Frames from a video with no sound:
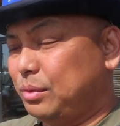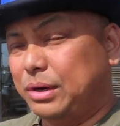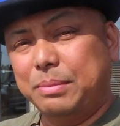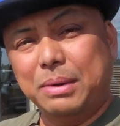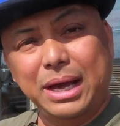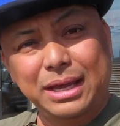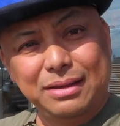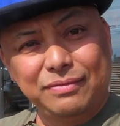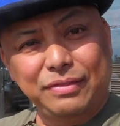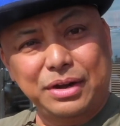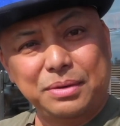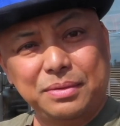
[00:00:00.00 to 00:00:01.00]
Where am I?
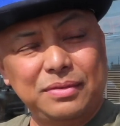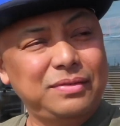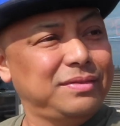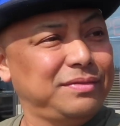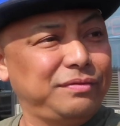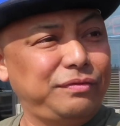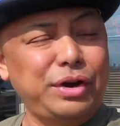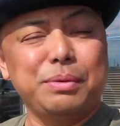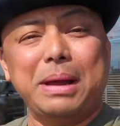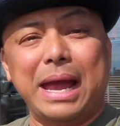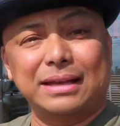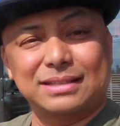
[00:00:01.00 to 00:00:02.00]
Fair,
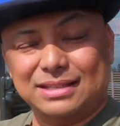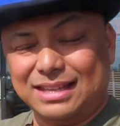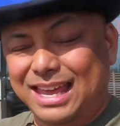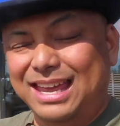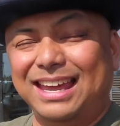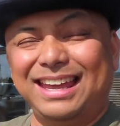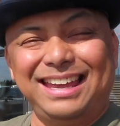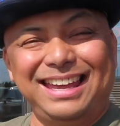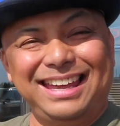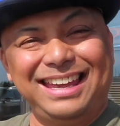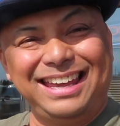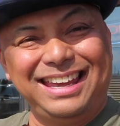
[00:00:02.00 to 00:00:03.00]
Fairbanks.
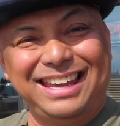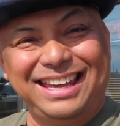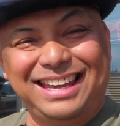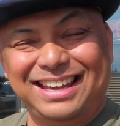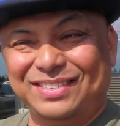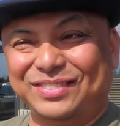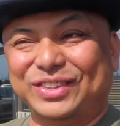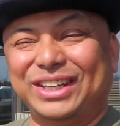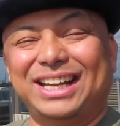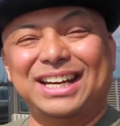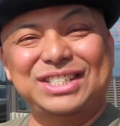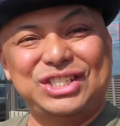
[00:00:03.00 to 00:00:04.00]
for
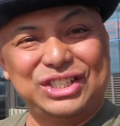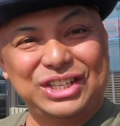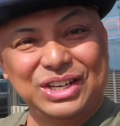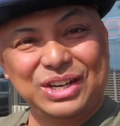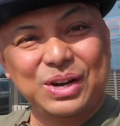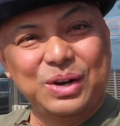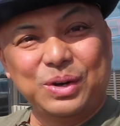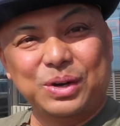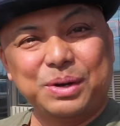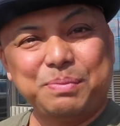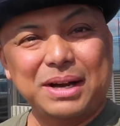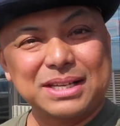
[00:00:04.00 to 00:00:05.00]
lunch,
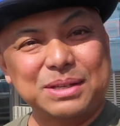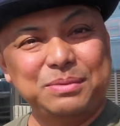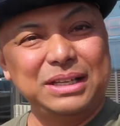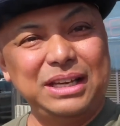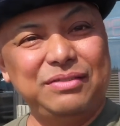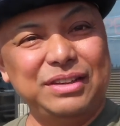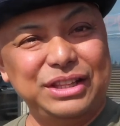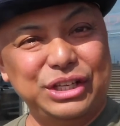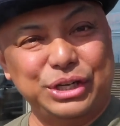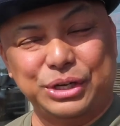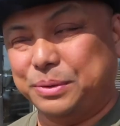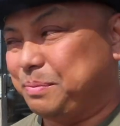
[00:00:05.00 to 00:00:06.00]
or possibly even
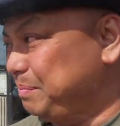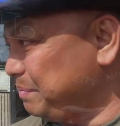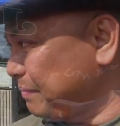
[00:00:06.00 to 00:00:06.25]
dinner.